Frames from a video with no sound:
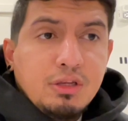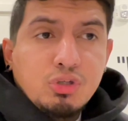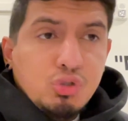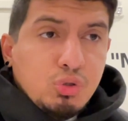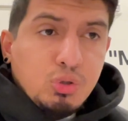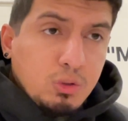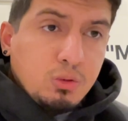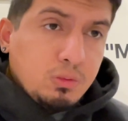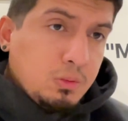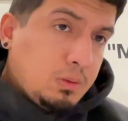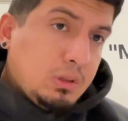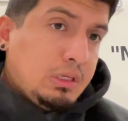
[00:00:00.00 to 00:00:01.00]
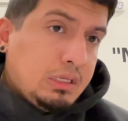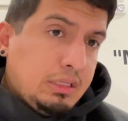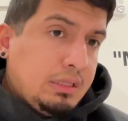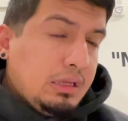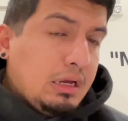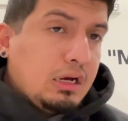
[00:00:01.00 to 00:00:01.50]
is true.
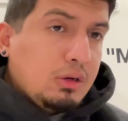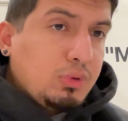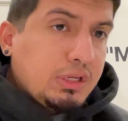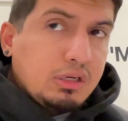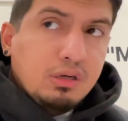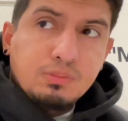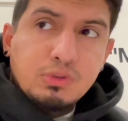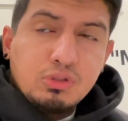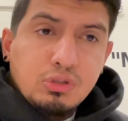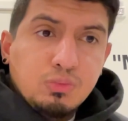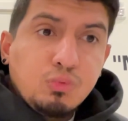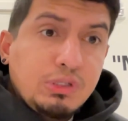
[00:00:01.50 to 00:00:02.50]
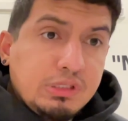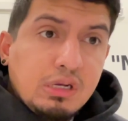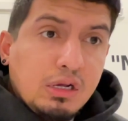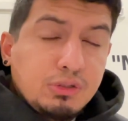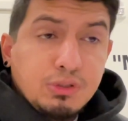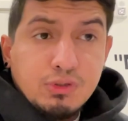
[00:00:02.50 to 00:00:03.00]
When it comes to
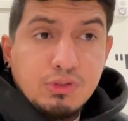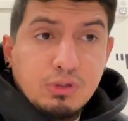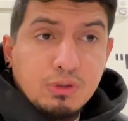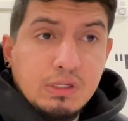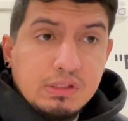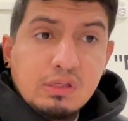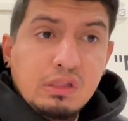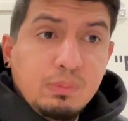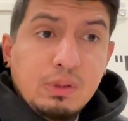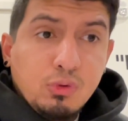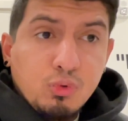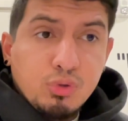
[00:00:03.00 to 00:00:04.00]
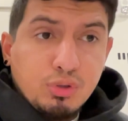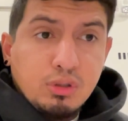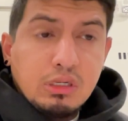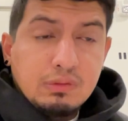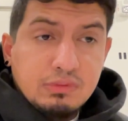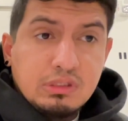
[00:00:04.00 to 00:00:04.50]
resellers, there is a limit
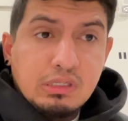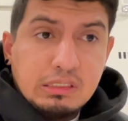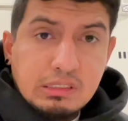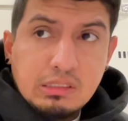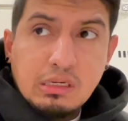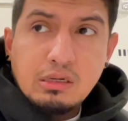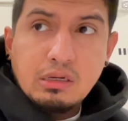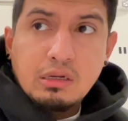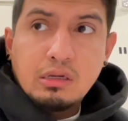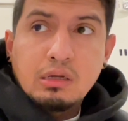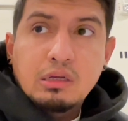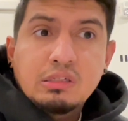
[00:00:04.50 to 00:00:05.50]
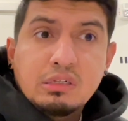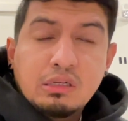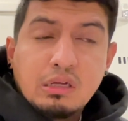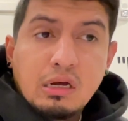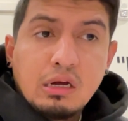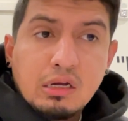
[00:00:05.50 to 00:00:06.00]
order of six
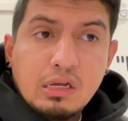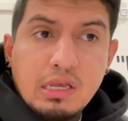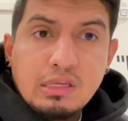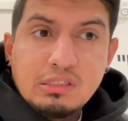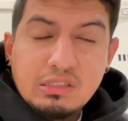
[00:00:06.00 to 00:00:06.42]
colorways